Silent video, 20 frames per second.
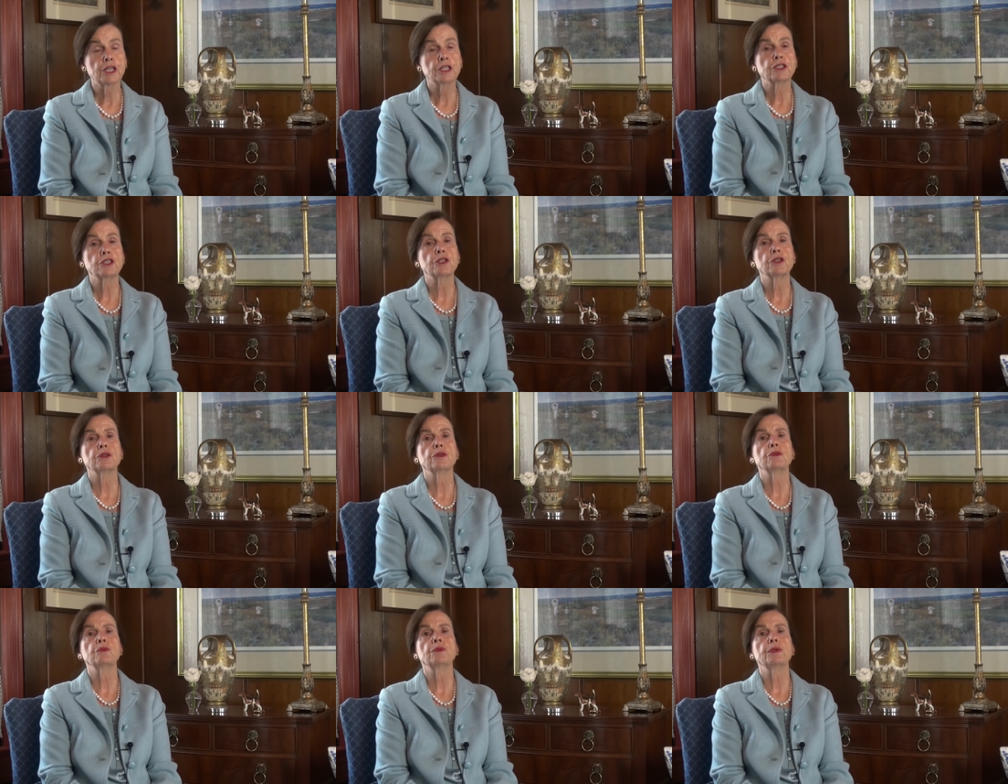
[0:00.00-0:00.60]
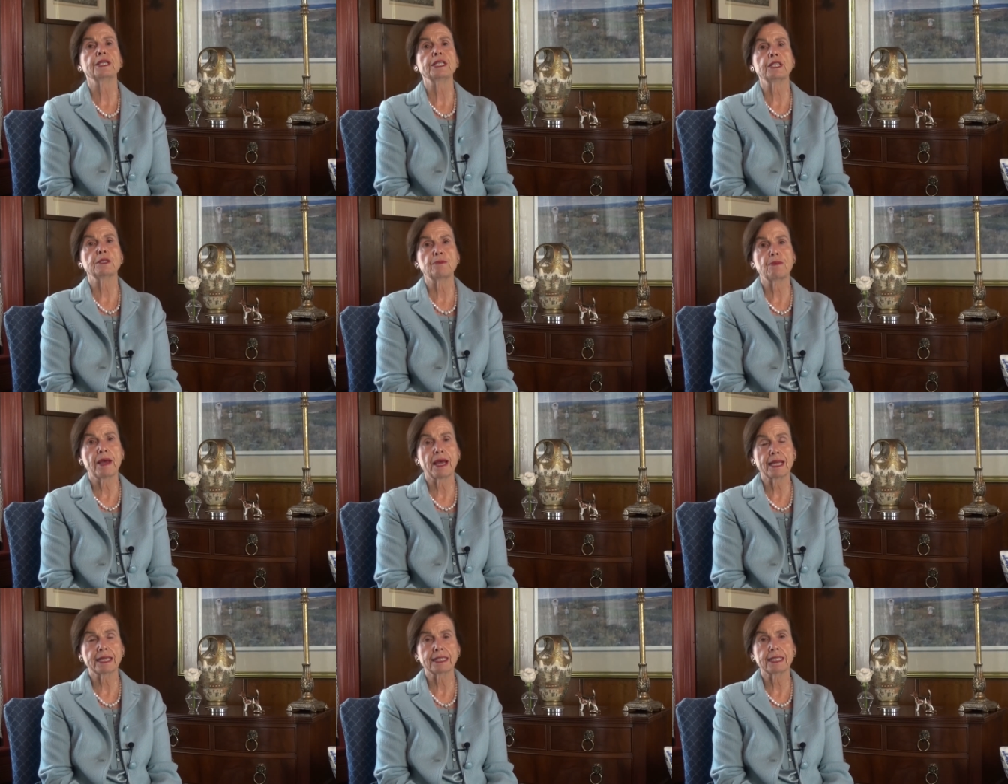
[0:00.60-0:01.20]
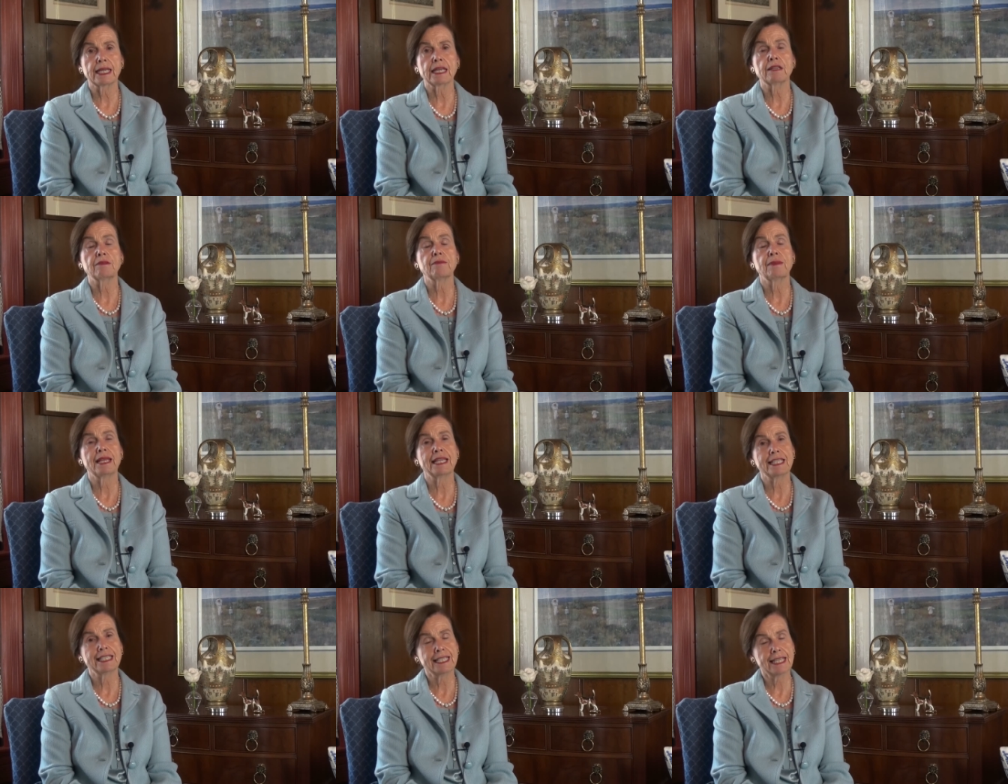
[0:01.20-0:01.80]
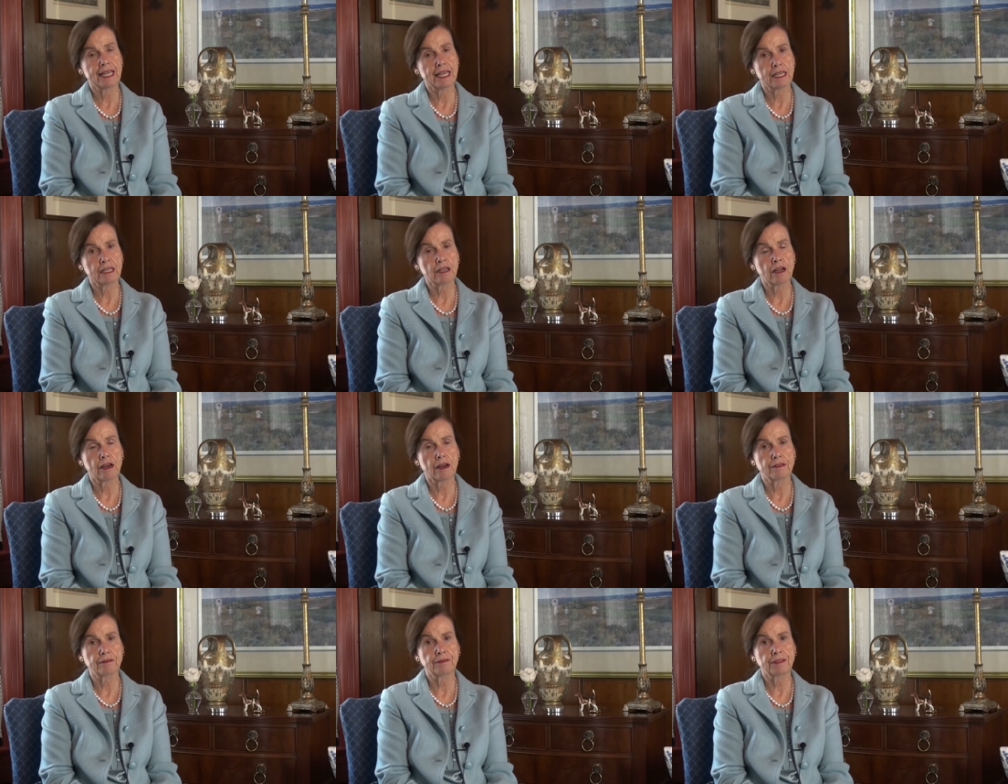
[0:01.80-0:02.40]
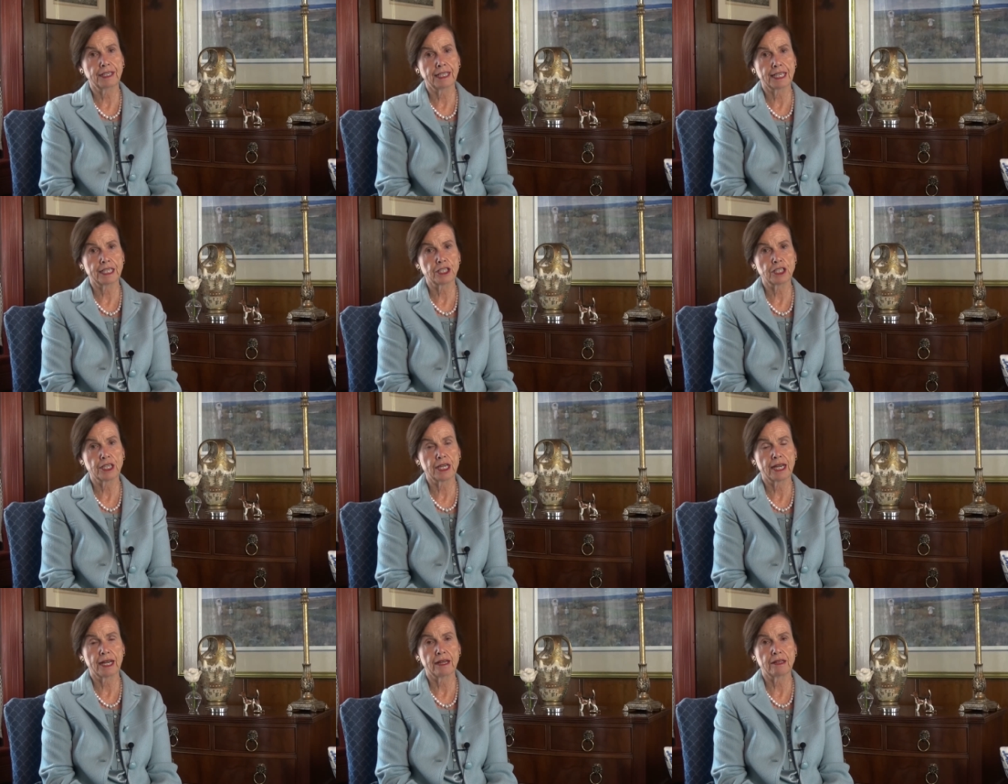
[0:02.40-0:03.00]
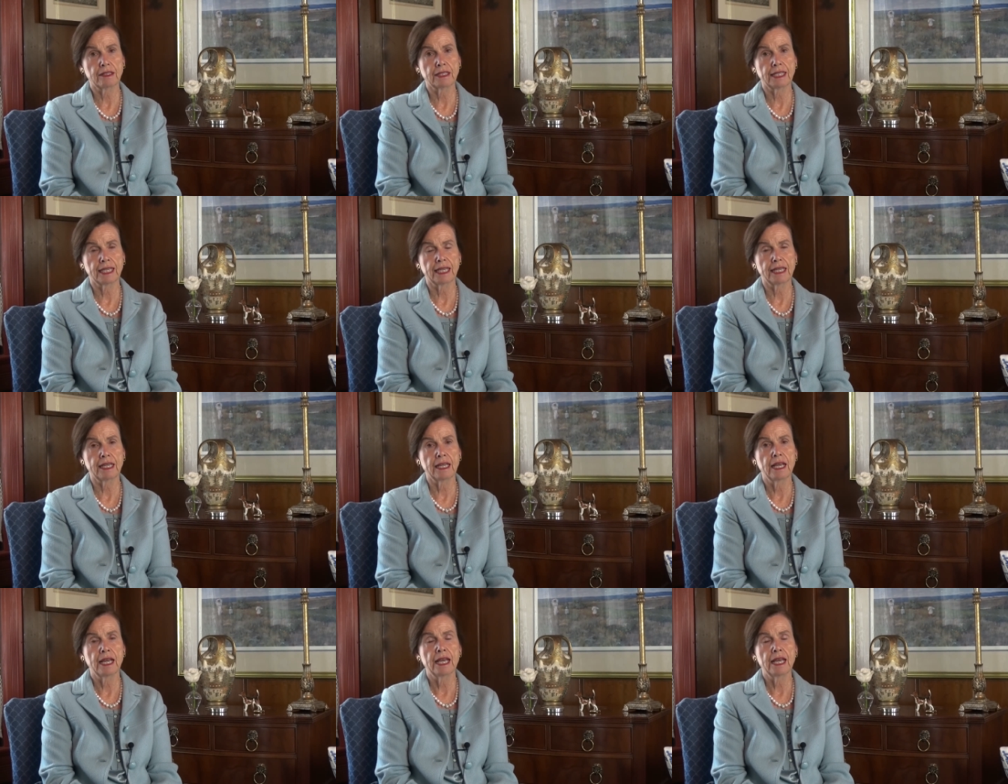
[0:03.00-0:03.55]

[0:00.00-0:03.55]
to respect and maintain confidentiality.